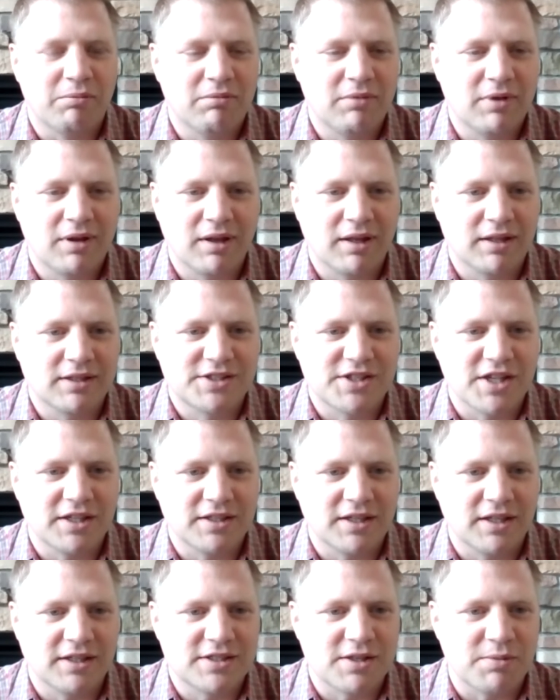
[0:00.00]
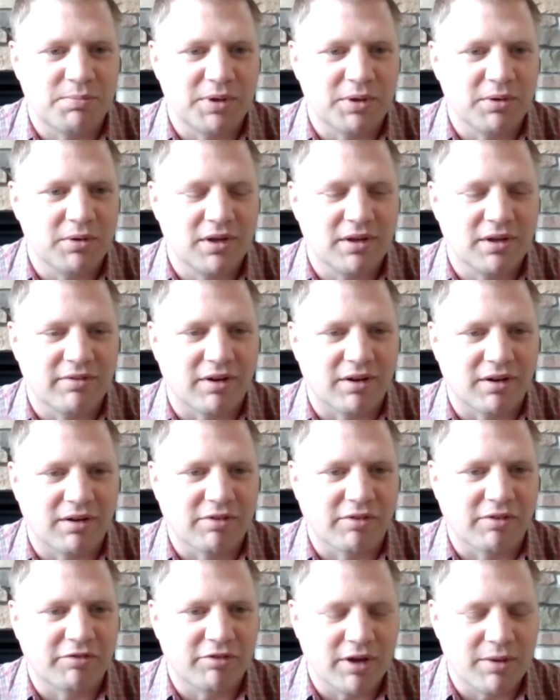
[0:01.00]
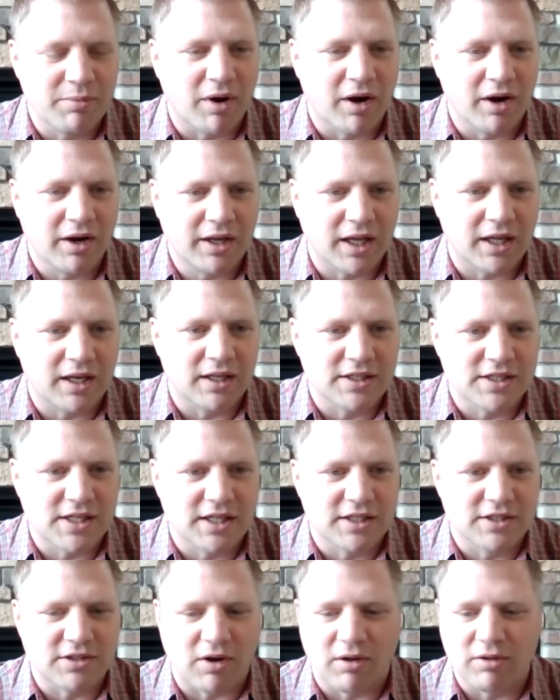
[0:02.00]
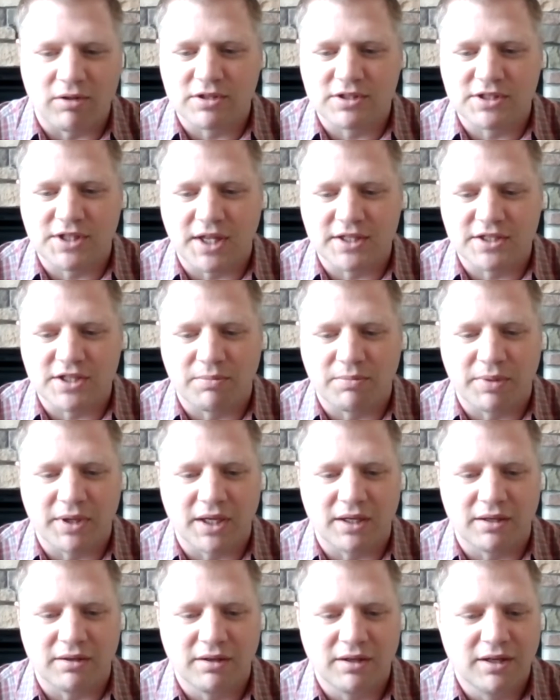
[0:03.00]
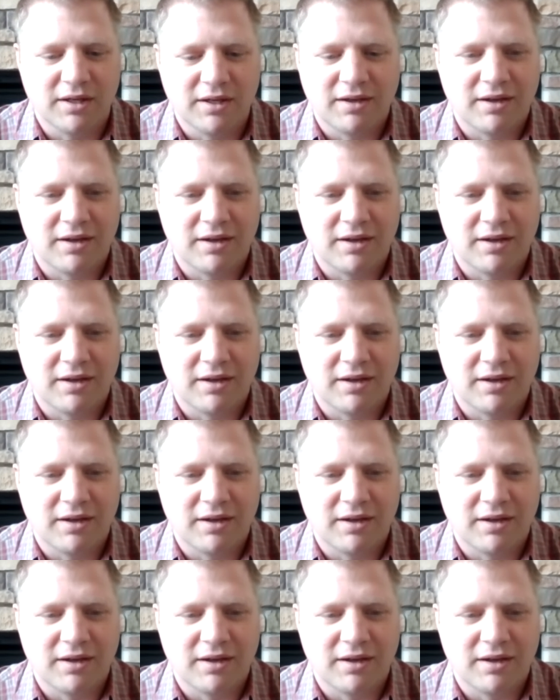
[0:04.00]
It's the beauty of a free market is all those things are being